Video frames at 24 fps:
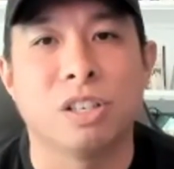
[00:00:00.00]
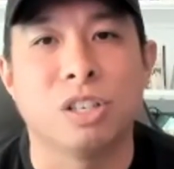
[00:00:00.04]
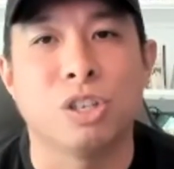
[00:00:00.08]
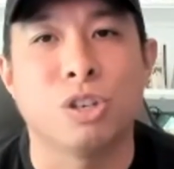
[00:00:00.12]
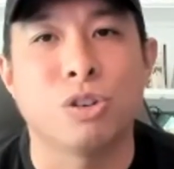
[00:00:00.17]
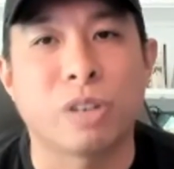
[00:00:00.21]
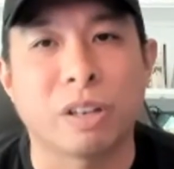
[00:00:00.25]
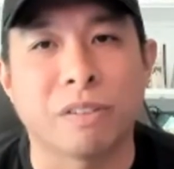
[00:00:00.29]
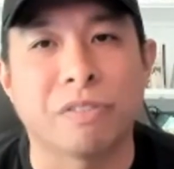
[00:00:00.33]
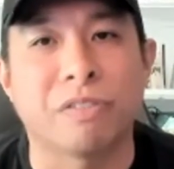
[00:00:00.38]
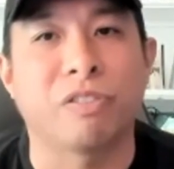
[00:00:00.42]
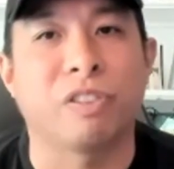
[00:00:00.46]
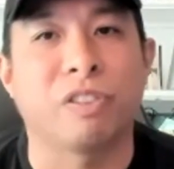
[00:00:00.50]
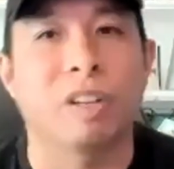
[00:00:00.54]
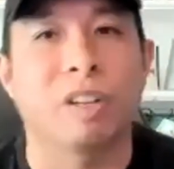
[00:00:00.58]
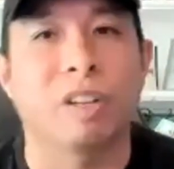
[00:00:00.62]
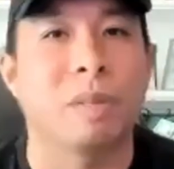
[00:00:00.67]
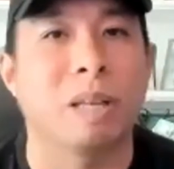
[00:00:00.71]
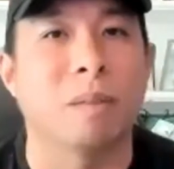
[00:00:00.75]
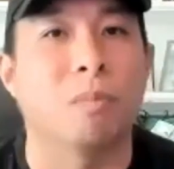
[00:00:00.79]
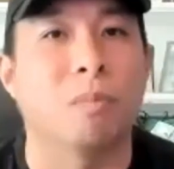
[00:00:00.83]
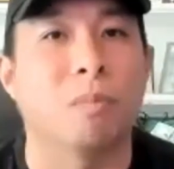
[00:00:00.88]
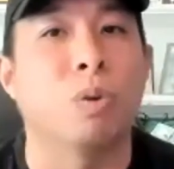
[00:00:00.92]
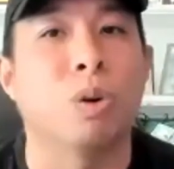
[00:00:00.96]
You could flip
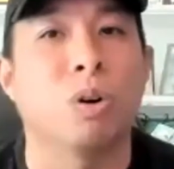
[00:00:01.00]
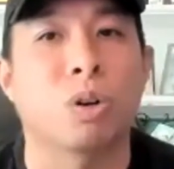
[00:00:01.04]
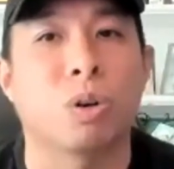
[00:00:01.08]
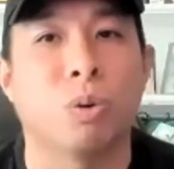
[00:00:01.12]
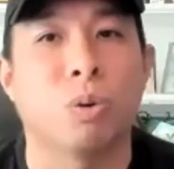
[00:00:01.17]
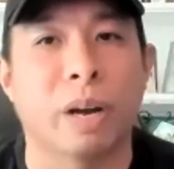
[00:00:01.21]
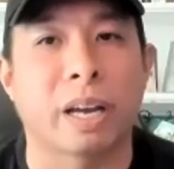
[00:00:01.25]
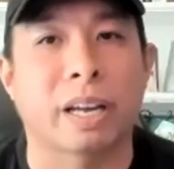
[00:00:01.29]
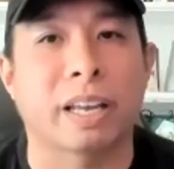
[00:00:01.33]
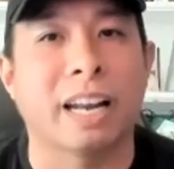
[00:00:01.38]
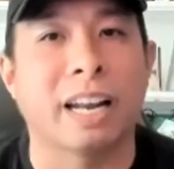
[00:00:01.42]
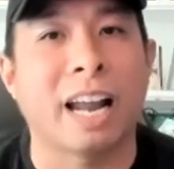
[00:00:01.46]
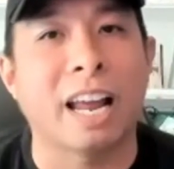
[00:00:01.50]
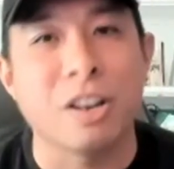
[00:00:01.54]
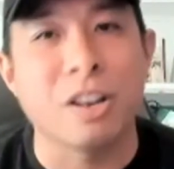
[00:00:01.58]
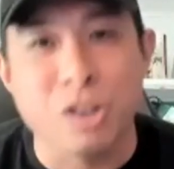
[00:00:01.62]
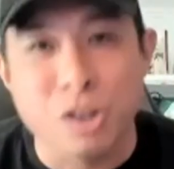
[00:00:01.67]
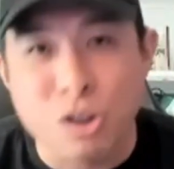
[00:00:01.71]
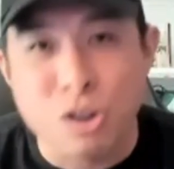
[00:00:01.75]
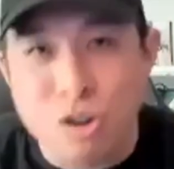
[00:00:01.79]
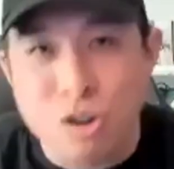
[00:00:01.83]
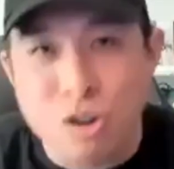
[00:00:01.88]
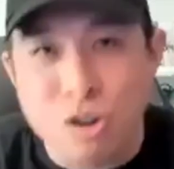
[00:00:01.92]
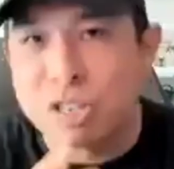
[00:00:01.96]
them real quick. And I
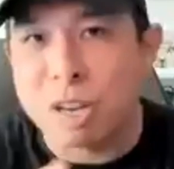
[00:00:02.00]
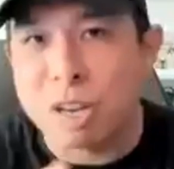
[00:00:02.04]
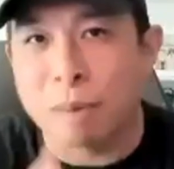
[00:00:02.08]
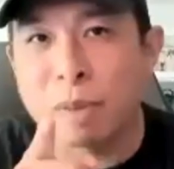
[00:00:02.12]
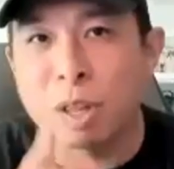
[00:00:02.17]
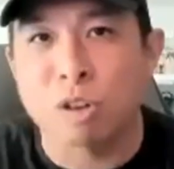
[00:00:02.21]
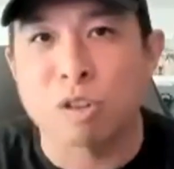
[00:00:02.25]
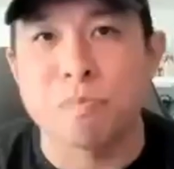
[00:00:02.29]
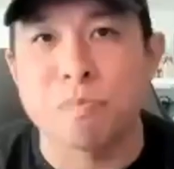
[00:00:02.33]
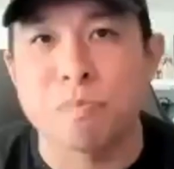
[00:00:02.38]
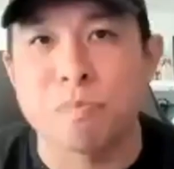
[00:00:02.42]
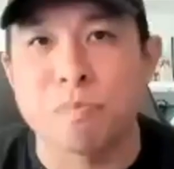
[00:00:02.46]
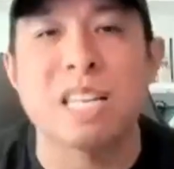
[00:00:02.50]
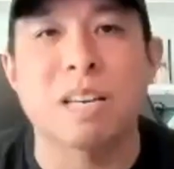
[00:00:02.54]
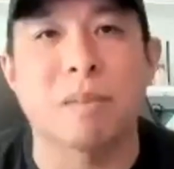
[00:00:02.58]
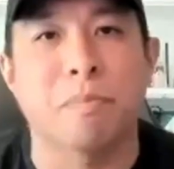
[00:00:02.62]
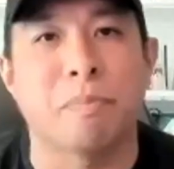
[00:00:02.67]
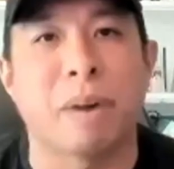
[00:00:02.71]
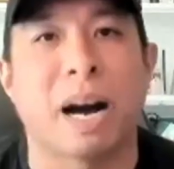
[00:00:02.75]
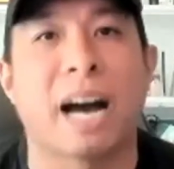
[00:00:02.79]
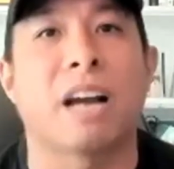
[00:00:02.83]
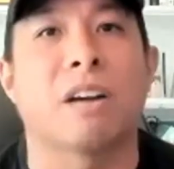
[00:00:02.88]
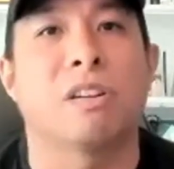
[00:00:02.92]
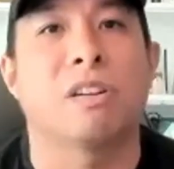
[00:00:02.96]
knew some of those media
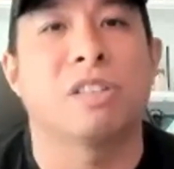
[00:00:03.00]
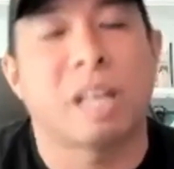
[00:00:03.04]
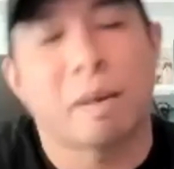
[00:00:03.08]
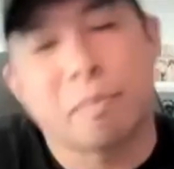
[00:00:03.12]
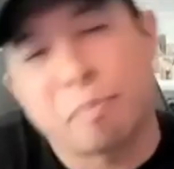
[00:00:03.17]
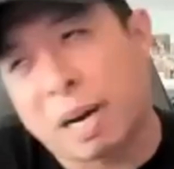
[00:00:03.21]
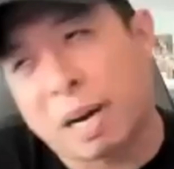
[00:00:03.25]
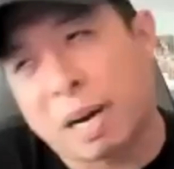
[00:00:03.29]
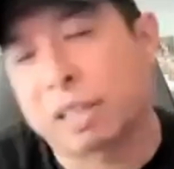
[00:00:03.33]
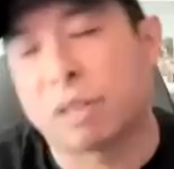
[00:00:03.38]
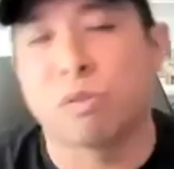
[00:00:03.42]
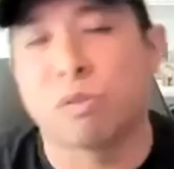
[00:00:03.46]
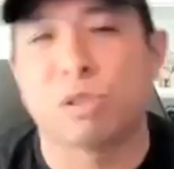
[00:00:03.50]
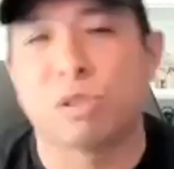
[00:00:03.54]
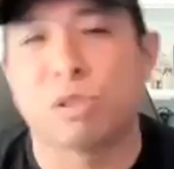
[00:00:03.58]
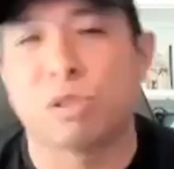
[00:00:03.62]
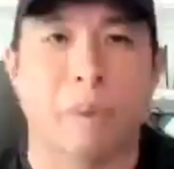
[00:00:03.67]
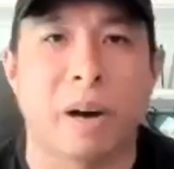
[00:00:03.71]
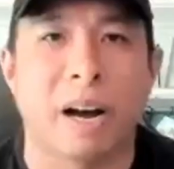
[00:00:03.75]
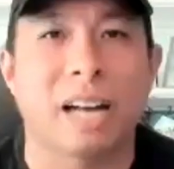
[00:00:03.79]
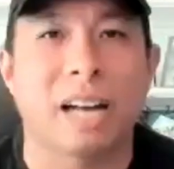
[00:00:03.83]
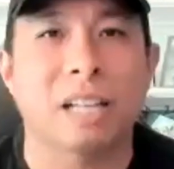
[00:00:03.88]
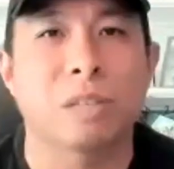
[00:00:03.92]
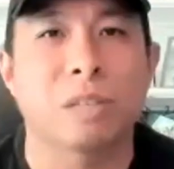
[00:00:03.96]
buyers that bought those
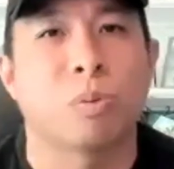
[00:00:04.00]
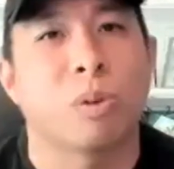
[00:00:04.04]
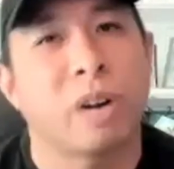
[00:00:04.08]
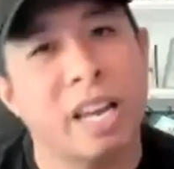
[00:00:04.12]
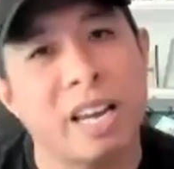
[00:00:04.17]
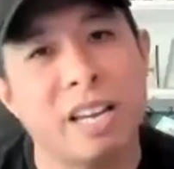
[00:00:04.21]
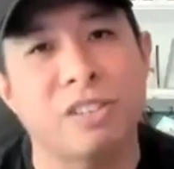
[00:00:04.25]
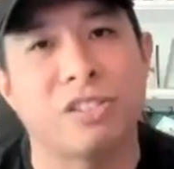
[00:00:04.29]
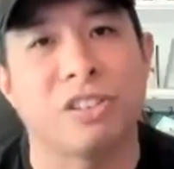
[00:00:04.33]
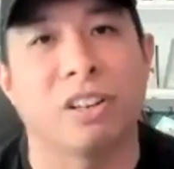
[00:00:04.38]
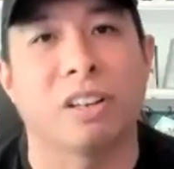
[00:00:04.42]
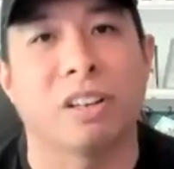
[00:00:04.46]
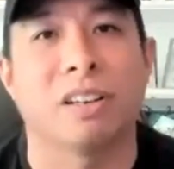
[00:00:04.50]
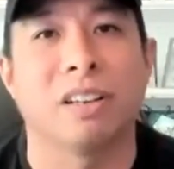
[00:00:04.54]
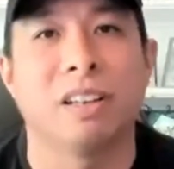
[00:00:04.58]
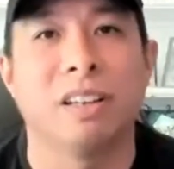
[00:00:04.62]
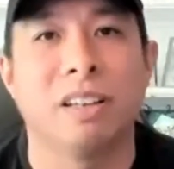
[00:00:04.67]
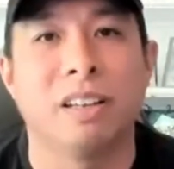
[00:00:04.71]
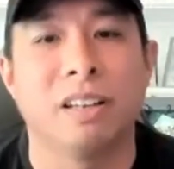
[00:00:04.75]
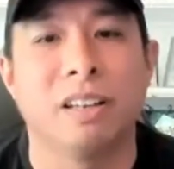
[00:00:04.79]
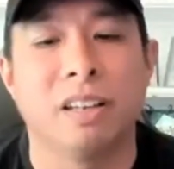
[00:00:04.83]
spots were Asian.